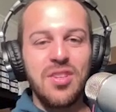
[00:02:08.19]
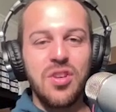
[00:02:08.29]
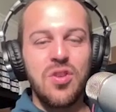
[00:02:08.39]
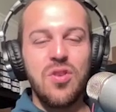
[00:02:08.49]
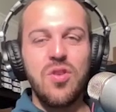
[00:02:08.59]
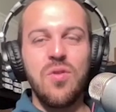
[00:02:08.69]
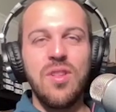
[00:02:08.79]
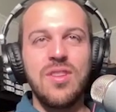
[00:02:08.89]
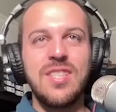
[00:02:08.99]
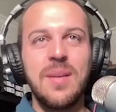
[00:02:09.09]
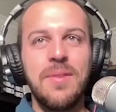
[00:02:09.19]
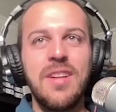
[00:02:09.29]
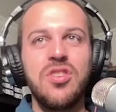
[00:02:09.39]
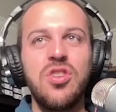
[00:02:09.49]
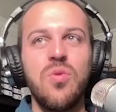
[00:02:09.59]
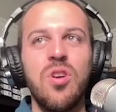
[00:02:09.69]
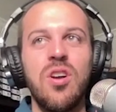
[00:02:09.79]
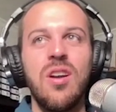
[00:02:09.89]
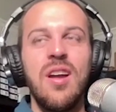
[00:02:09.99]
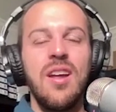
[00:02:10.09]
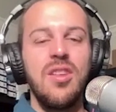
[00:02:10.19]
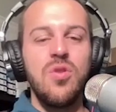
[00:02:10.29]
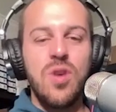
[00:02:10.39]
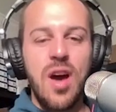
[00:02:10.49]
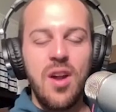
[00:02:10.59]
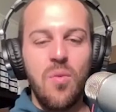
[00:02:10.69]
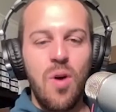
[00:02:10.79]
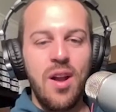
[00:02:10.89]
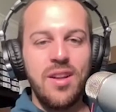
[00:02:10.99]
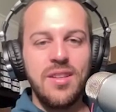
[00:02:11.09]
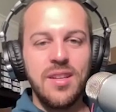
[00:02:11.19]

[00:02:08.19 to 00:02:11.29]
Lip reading: So this is something that you kind of wanted